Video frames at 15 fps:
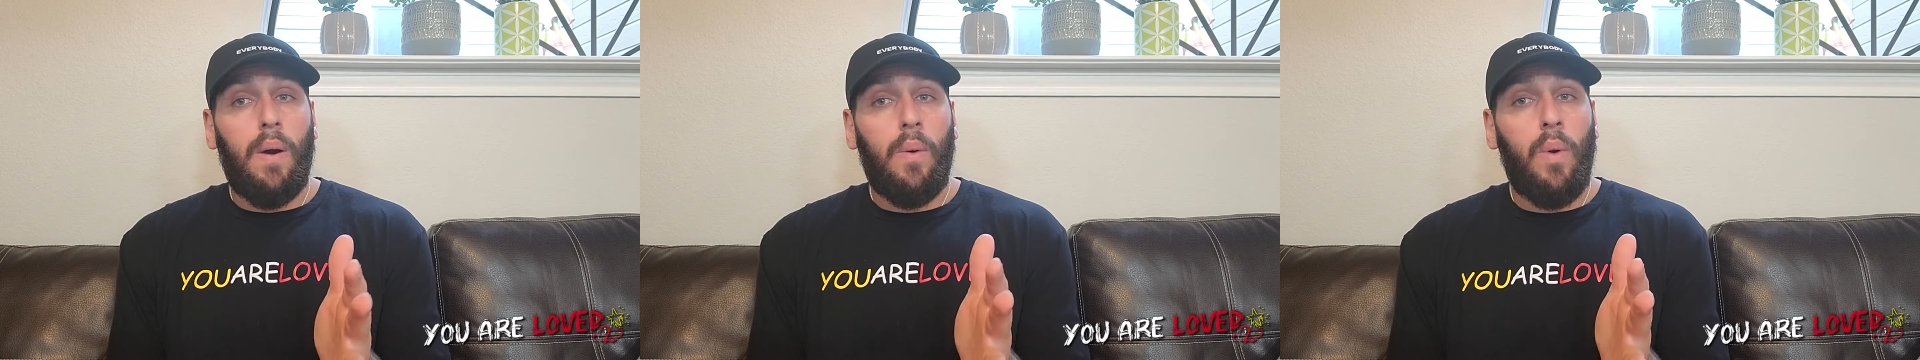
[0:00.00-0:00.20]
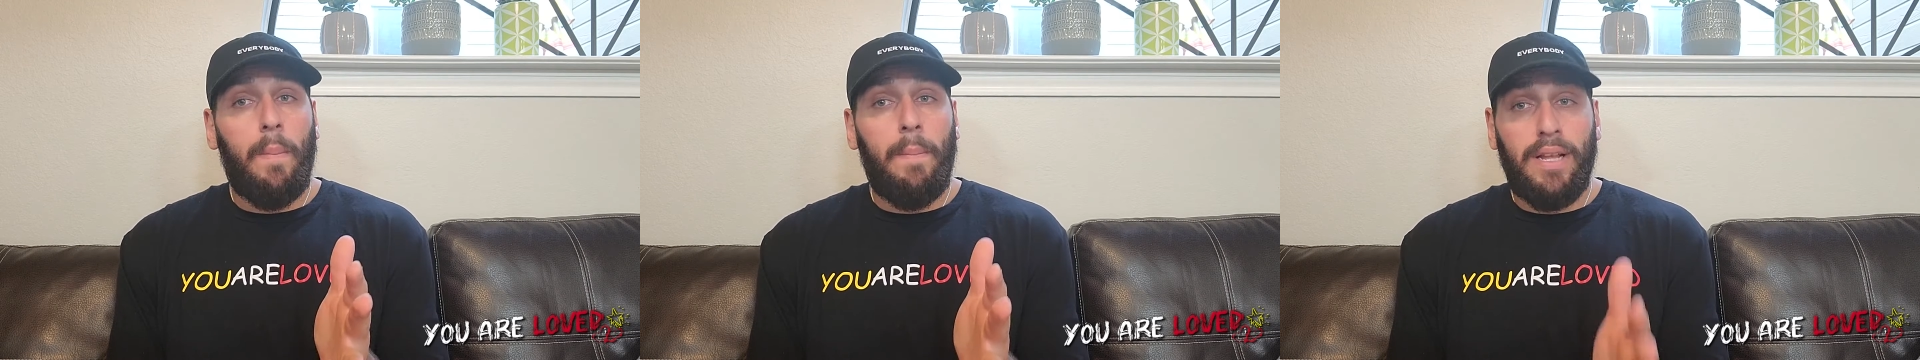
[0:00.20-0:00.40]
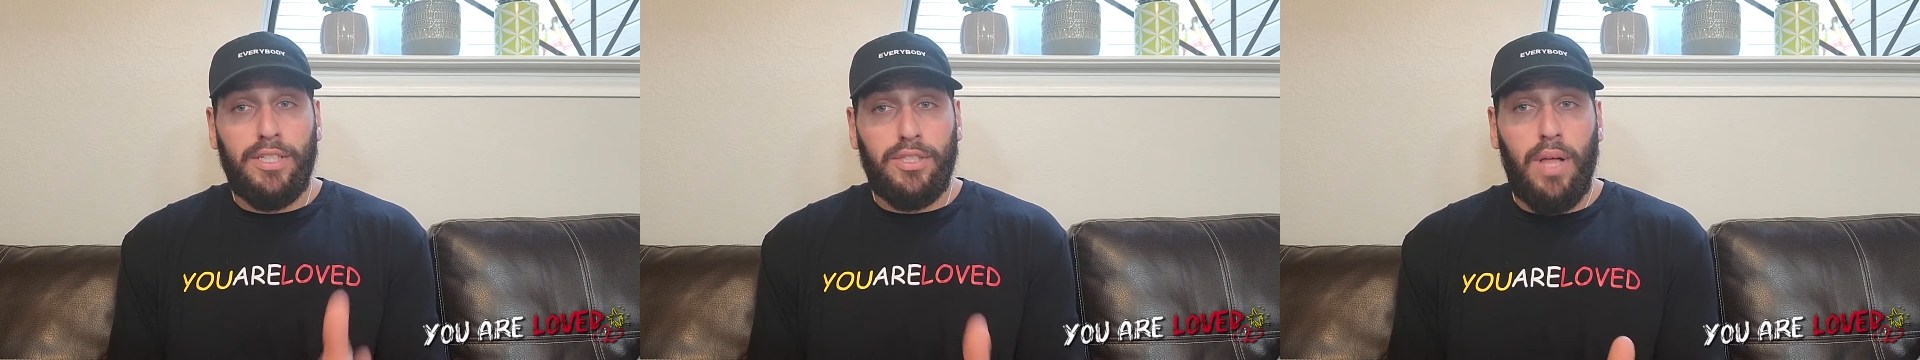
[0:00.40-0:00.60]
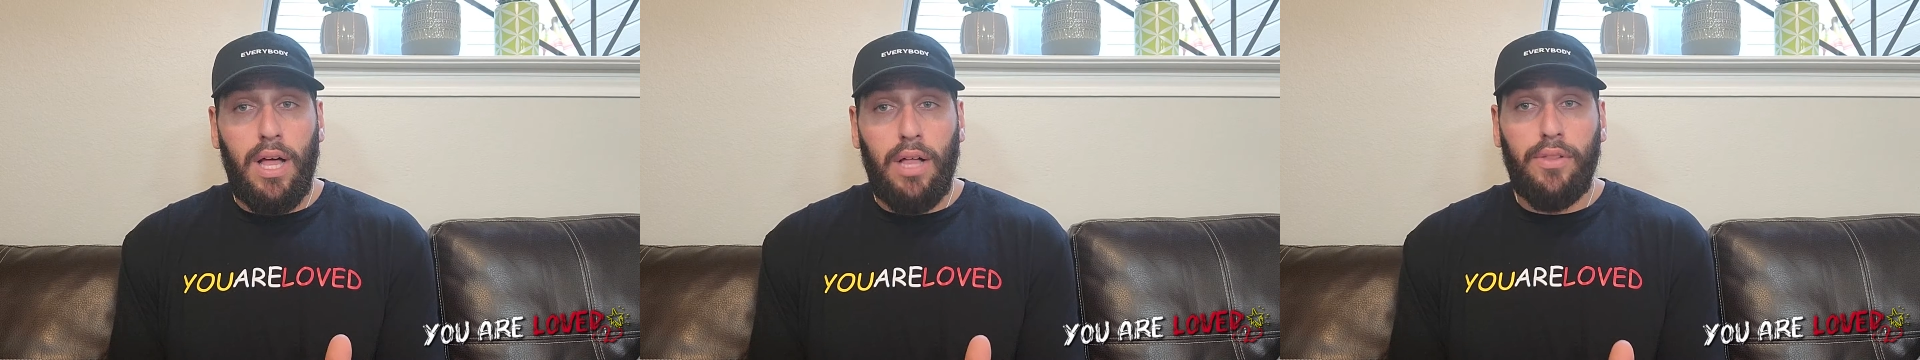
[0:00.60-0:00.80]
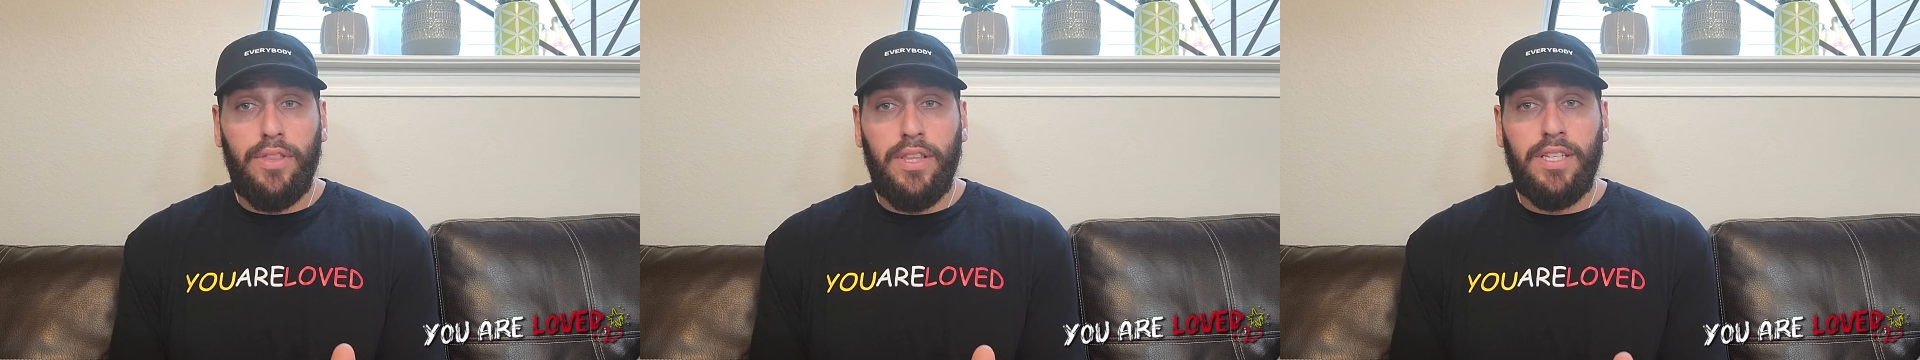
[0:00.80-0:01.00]
what mental
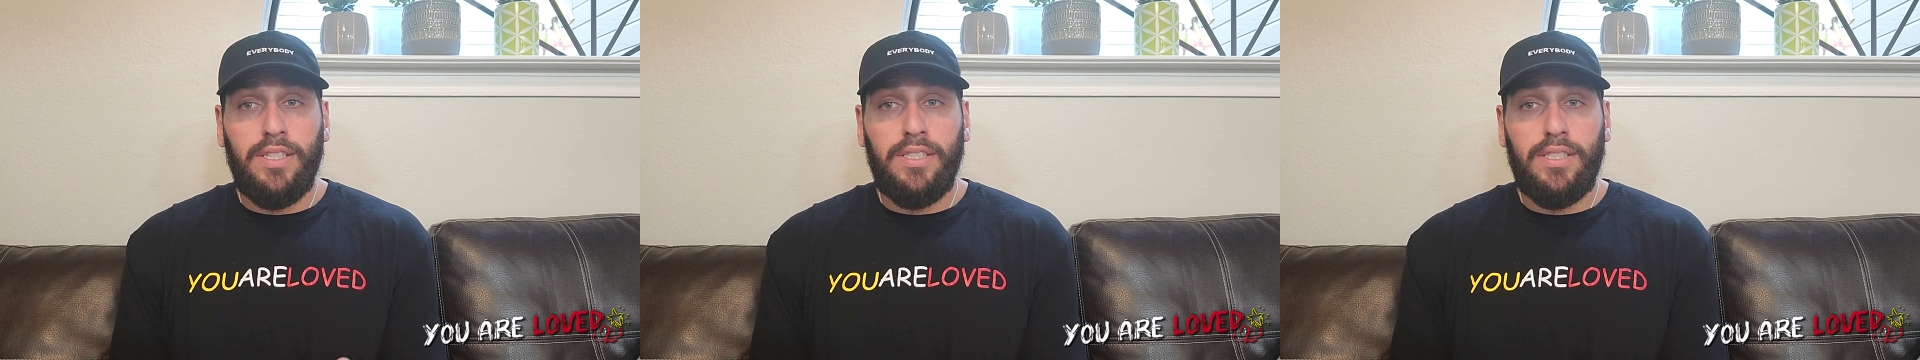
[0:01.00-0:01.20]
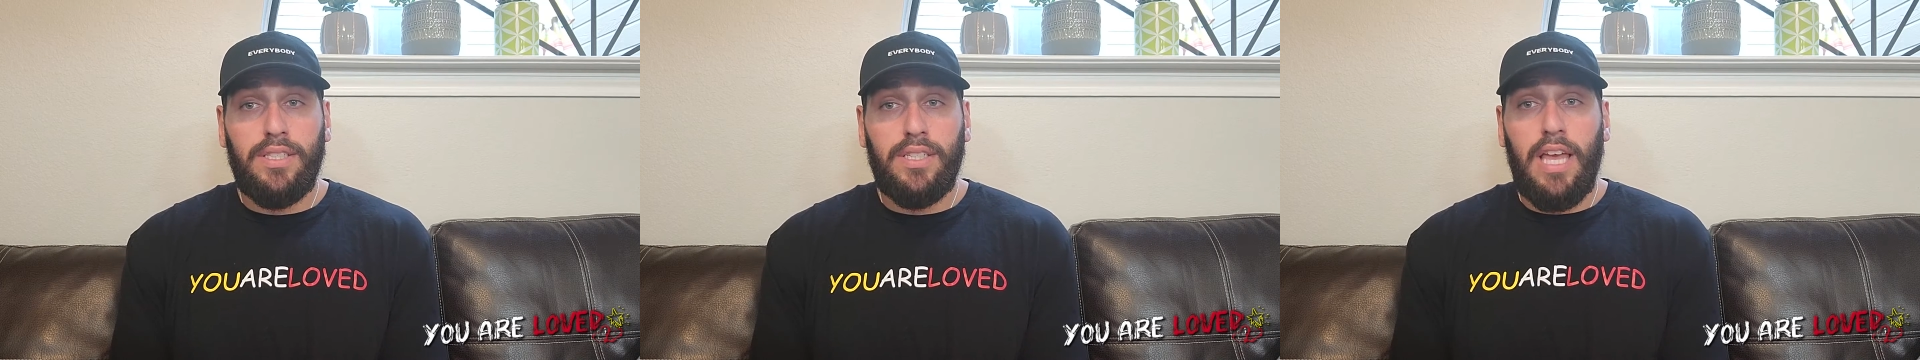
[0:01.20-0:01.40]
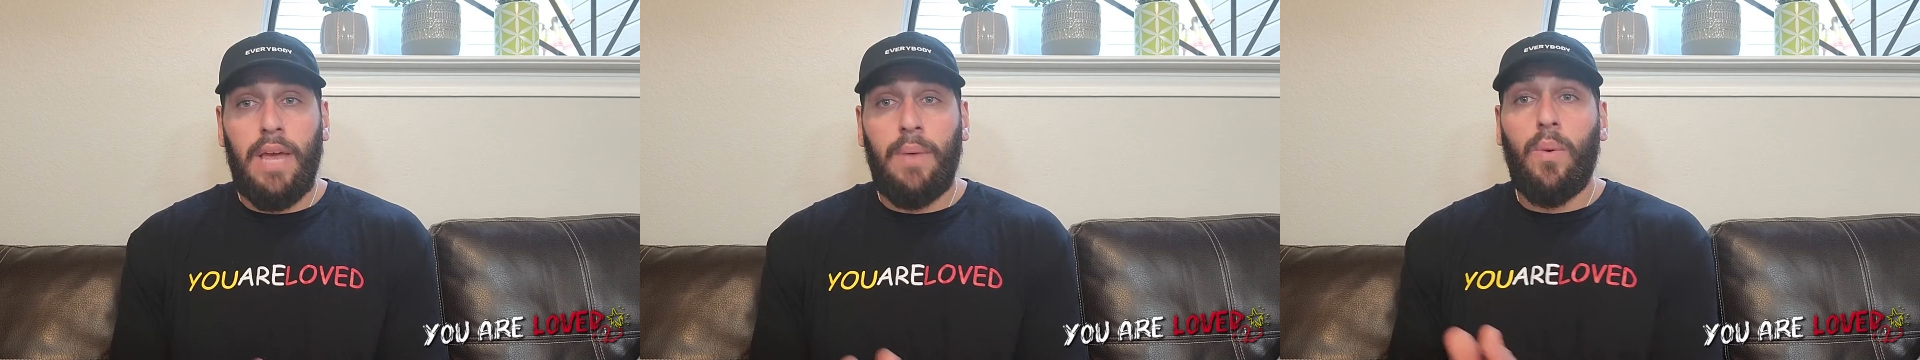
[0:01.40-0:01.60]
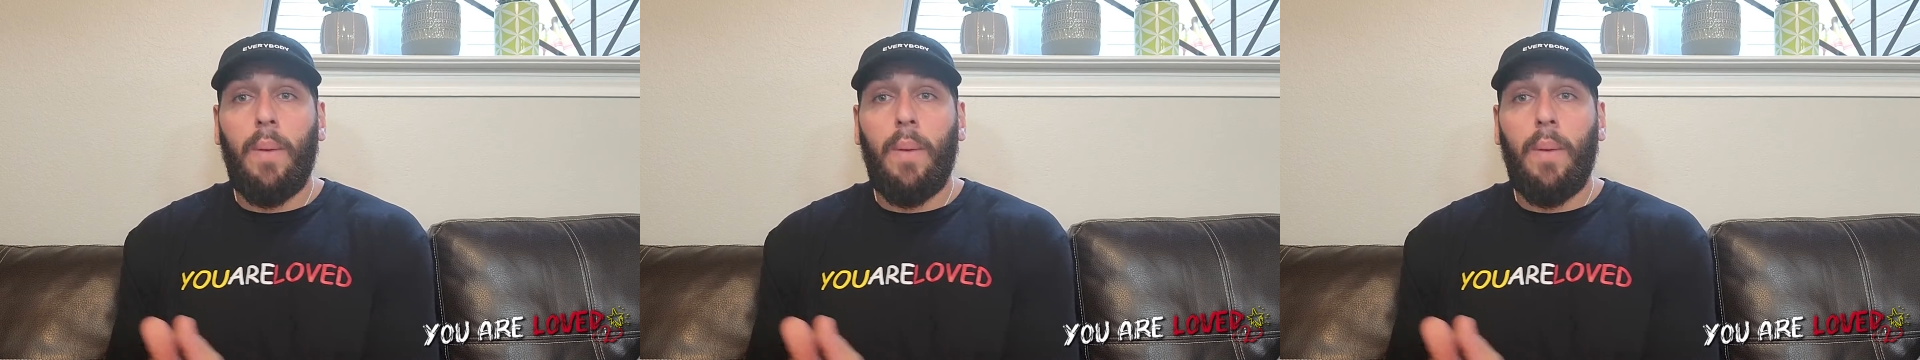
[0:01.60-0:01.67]
health is and